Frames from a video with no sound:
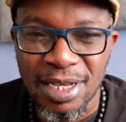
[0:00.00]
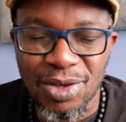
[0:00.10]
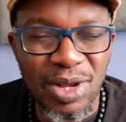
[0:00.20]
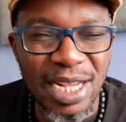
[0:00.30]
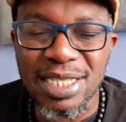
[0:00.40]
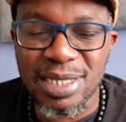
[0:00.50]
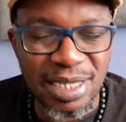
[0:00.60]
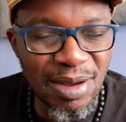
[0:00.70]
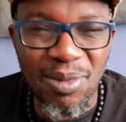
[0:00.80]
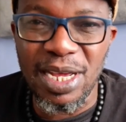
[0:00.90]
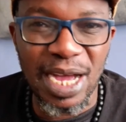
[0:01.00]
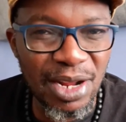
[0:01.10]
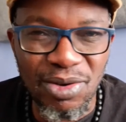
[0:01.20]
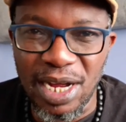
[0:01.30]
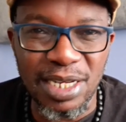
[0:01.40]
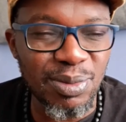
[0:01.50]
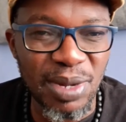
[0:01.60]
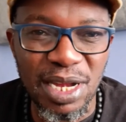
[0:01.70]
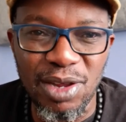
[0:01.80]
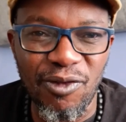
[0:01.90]
You're extremely arrogant,
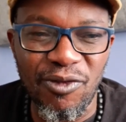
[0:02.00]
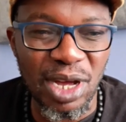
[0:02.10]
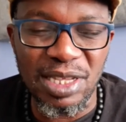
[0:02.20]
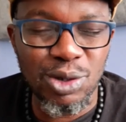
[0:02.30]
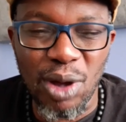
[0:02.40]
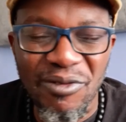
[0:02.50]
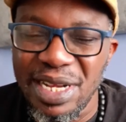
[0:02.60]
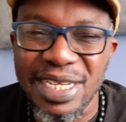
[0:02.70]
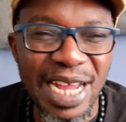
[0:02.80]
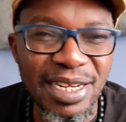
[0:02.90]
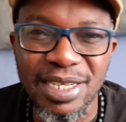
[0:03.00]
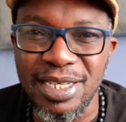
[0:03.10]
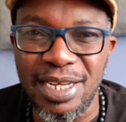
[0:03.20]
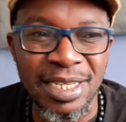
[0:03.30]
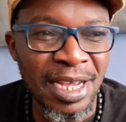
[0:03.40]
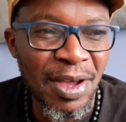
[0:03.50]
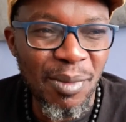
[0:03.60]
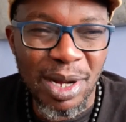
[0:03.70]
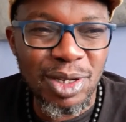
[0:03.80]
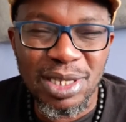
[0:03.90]
many of you, as you haven't done shit,
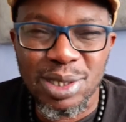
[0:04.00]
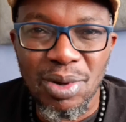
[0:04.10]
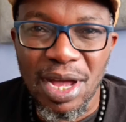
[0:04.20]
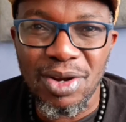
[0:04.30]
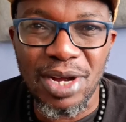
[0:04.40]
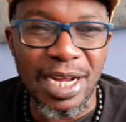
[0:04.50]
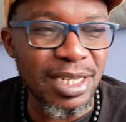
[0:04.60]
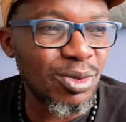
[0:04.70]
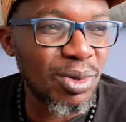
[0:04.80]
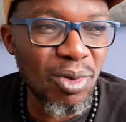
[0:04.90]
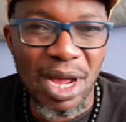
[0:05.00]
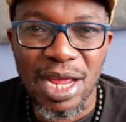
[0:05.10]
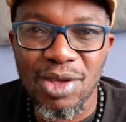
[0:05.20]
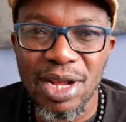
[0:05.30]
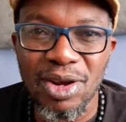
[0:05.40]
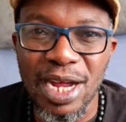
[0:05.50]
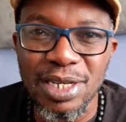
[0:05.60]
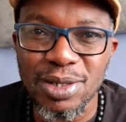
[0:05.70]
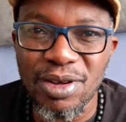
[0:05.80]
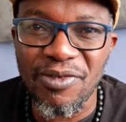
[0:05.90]
but you're so arrogant. Why are you
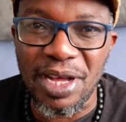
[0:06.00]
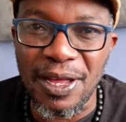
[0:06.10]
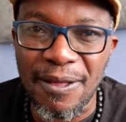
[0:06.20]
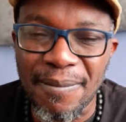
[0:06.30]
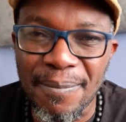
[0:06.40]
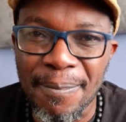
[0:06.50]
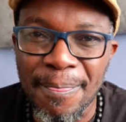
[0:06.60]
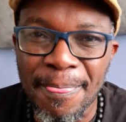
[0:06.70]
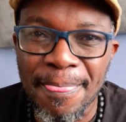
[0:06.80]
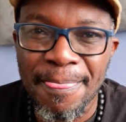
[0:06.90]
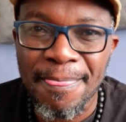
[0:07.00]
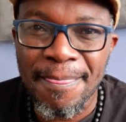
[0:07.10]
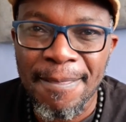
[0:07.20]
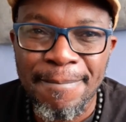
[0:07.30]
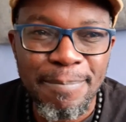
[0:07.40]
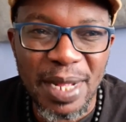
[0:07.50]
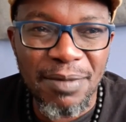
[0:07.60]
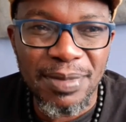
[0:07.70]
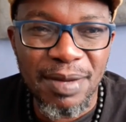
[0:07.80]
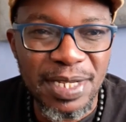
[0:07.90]
arrogant over?
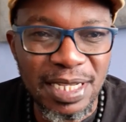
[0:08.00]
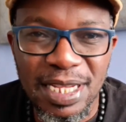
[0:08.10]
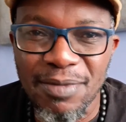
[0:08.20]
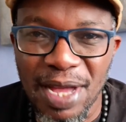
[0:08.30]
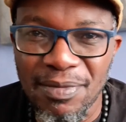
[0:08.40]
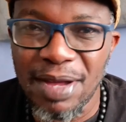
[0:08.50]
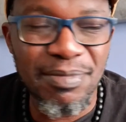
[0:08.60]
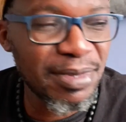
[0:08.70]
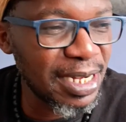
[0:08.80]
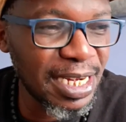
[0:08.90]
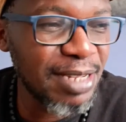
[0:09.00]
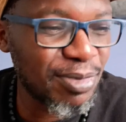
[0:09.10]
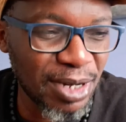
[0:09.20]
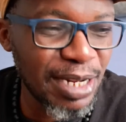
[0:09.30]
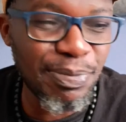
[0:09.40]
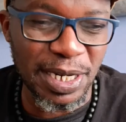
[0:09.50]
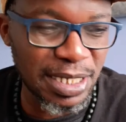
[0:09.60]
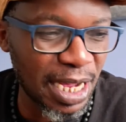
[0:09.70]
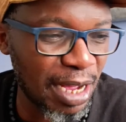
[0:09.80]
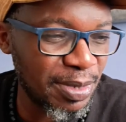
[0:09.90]
I'm really, really
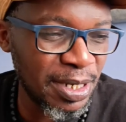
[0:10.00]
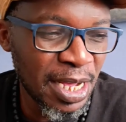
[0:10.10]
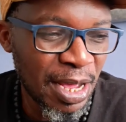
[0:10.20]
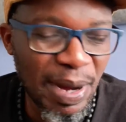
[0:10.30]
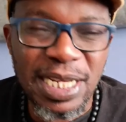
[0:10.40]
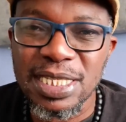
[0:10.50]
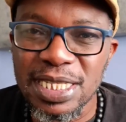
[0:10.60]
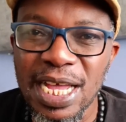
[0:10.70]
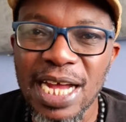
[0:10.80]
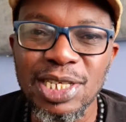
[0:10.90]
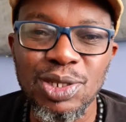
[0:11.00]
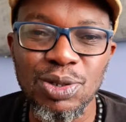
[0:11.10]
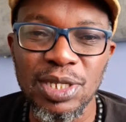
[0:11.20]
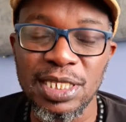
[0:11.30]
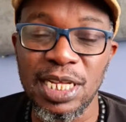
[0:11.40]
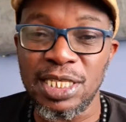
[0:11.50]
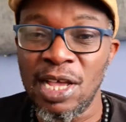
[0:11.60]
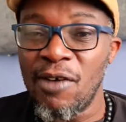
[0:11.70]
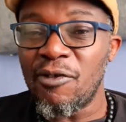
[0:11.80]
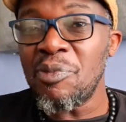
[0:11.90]
perturbed. But it's the attitude these days.
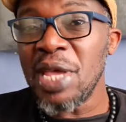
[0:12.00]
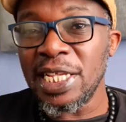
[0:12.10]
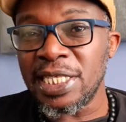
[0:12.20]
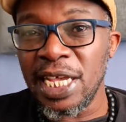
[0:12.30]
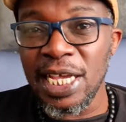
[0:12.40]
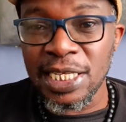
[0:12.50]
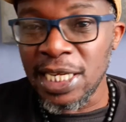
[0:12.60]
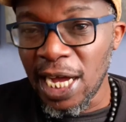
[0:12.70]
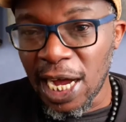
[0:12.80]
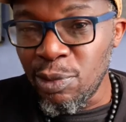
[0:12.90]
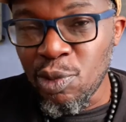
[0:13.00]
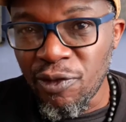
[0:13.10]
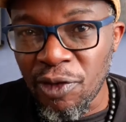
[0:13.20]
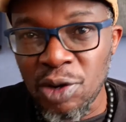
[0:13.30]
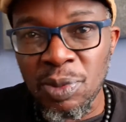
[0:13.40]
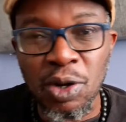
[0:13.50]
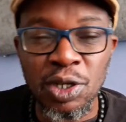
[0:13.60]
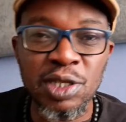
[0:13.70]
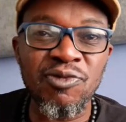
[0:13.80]
For me, I say it and move on, because